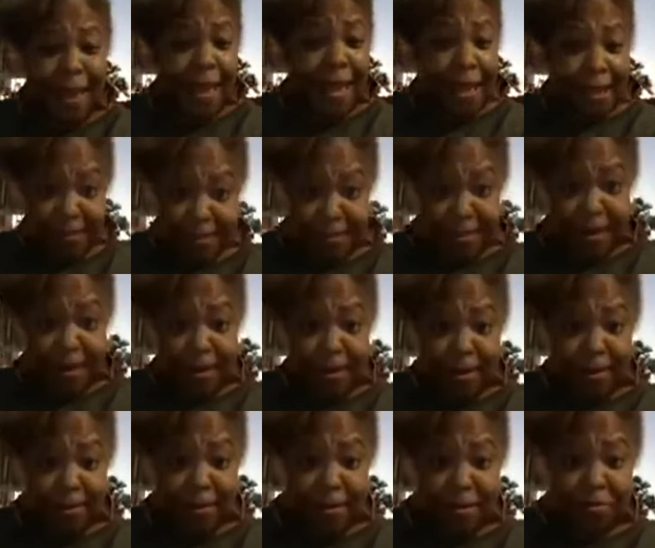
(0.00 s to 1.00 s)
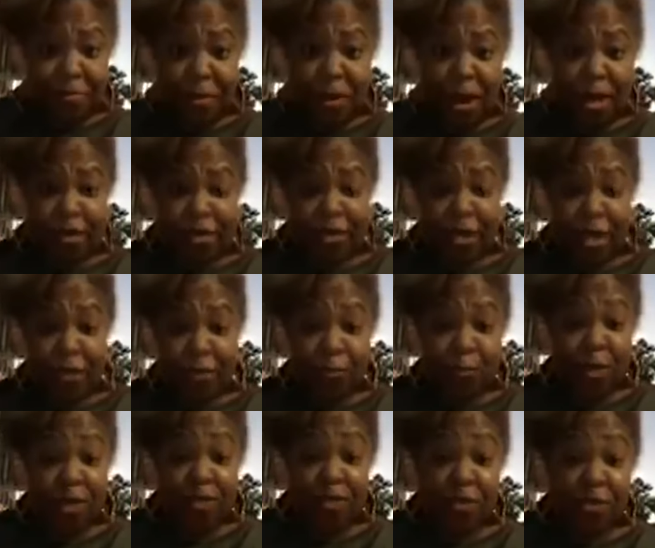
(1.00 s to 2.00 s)
I started this project
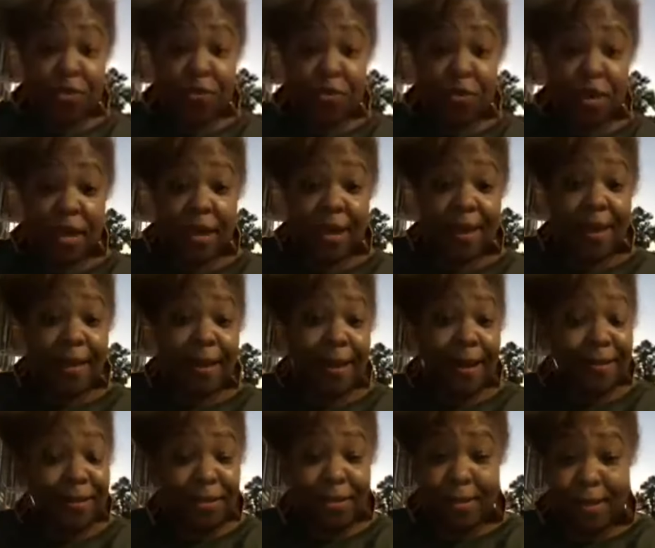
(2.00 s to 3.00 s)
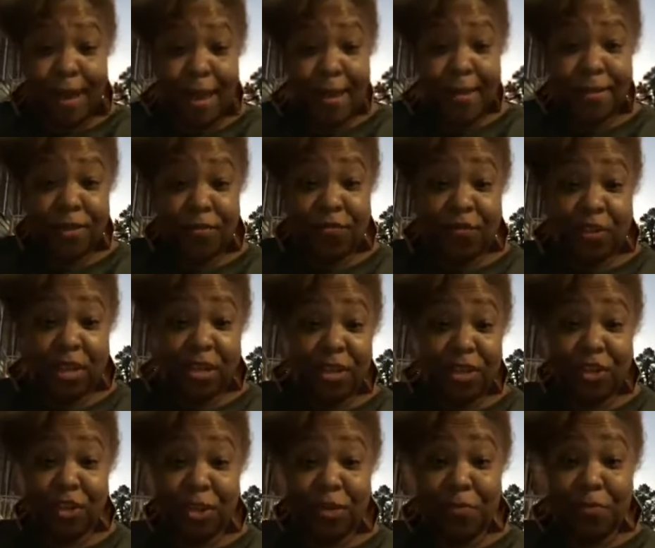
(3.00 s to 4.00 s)
with you, and I just had to
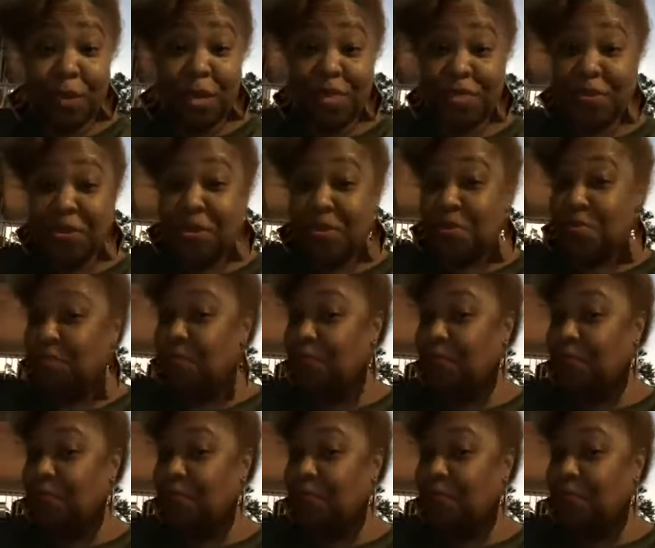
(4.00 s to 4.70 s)
finish it with you.